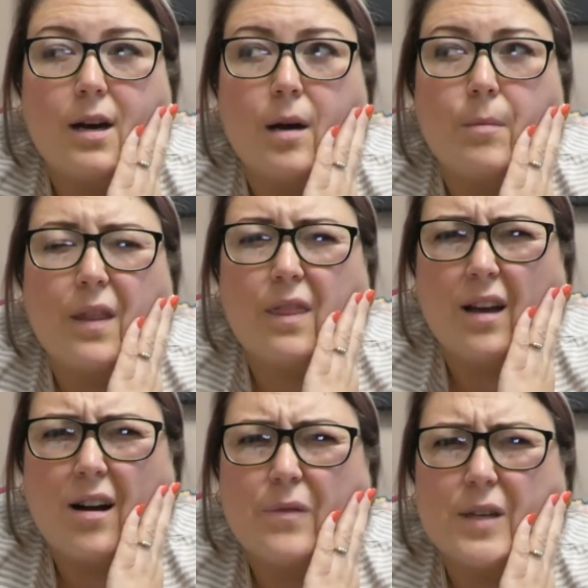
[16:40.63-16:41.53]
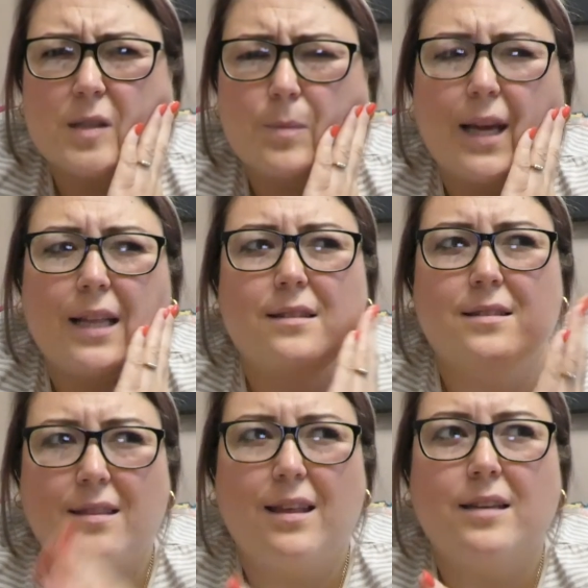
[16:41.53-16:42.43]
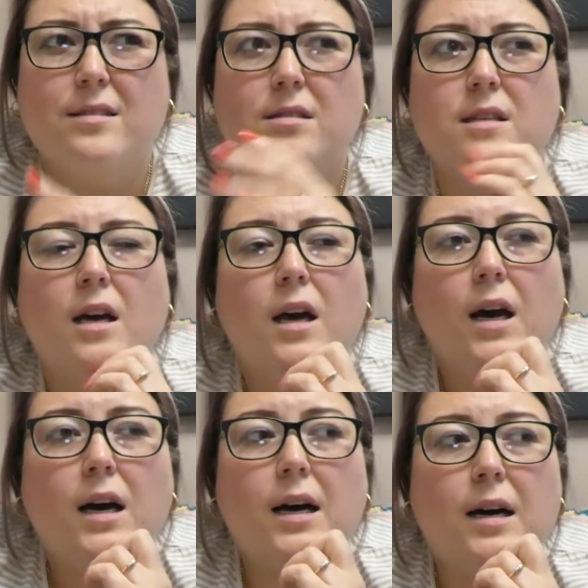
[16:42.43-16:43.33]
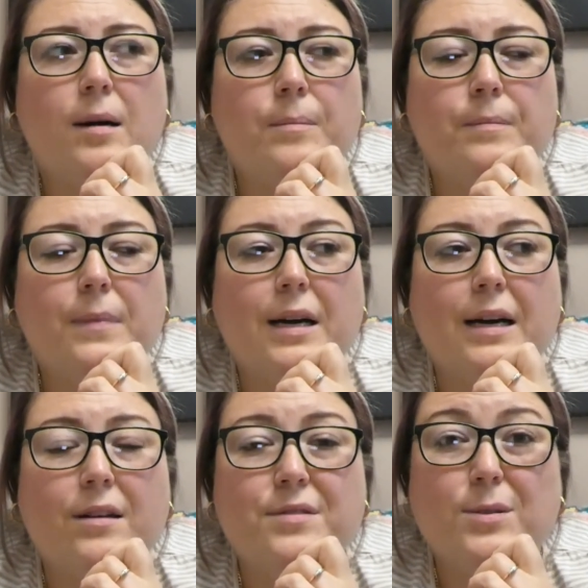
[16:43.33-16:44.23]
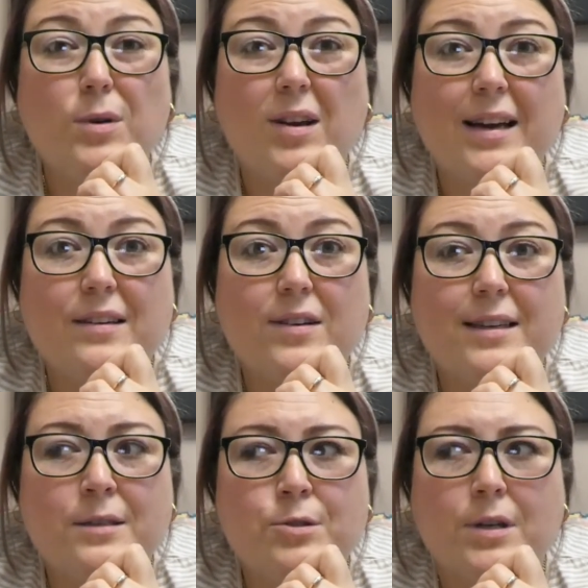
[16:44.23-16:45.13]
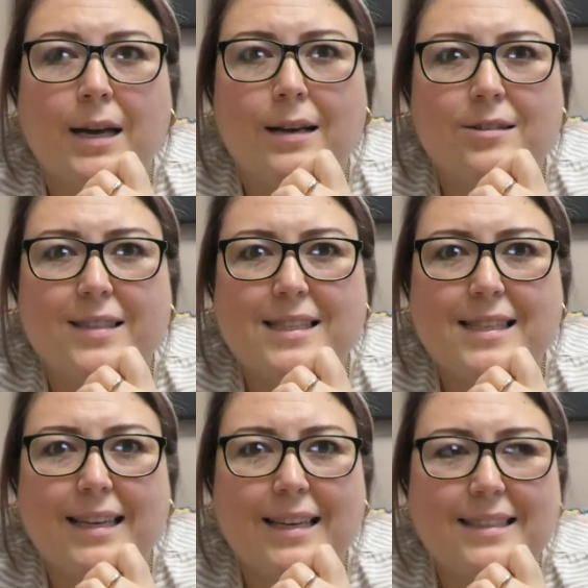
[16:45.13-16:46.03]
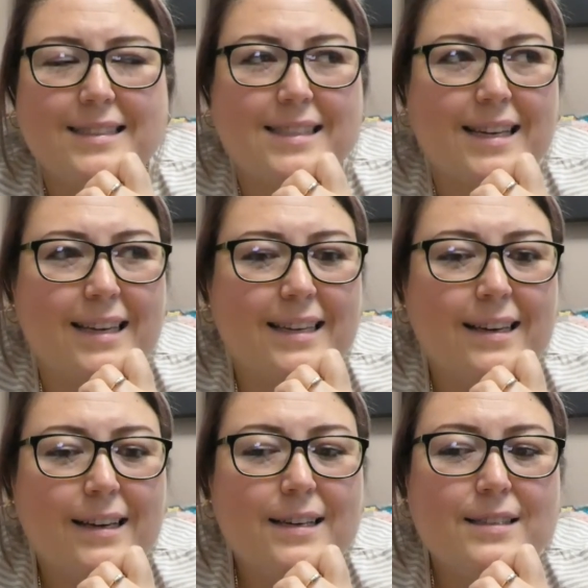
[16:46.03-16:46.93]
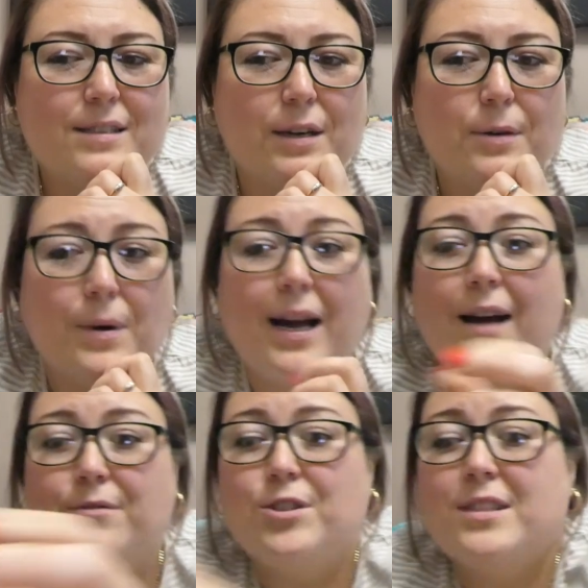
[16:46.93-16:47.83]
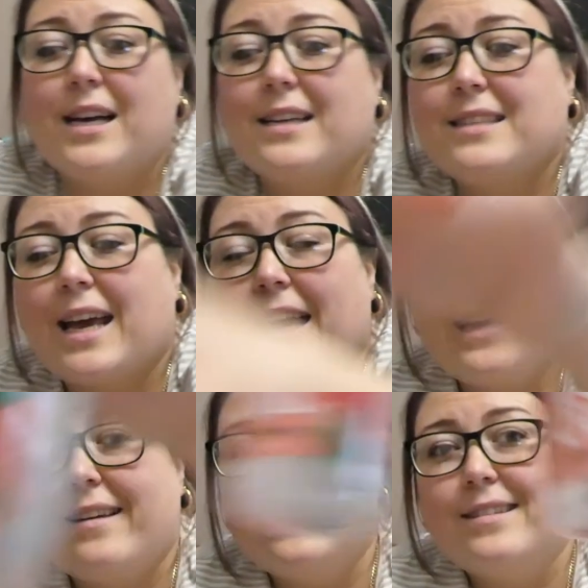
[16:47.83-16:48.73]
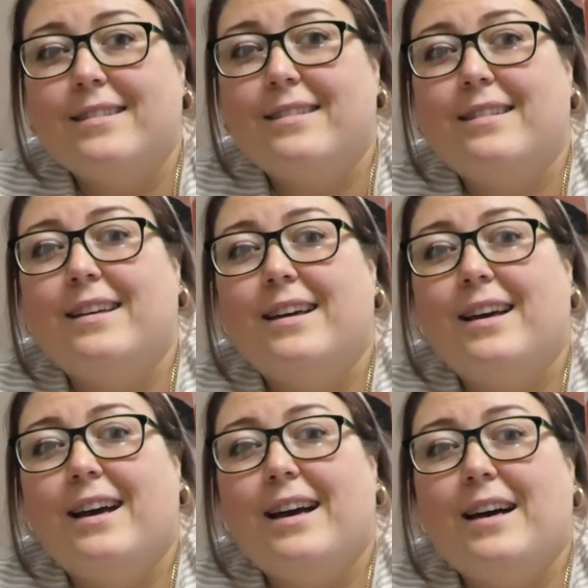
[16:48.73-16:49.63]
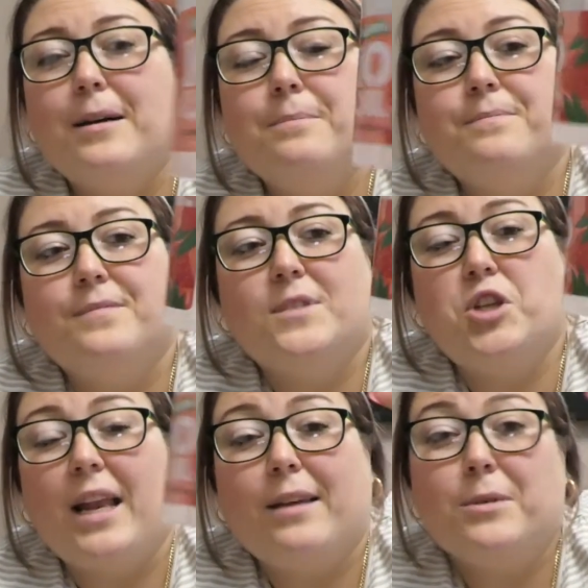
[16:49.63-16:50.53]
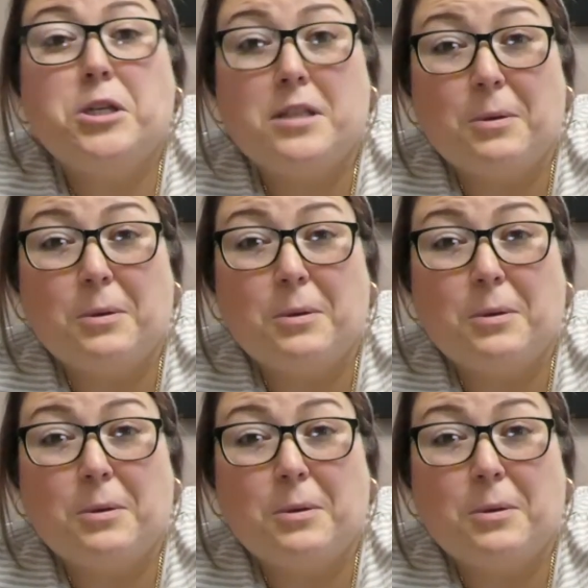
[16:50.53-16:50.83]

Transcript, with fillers: Um, I think I've explained this um, and I've still got like 900 calories to eat today so I have just had a um, jelly, which is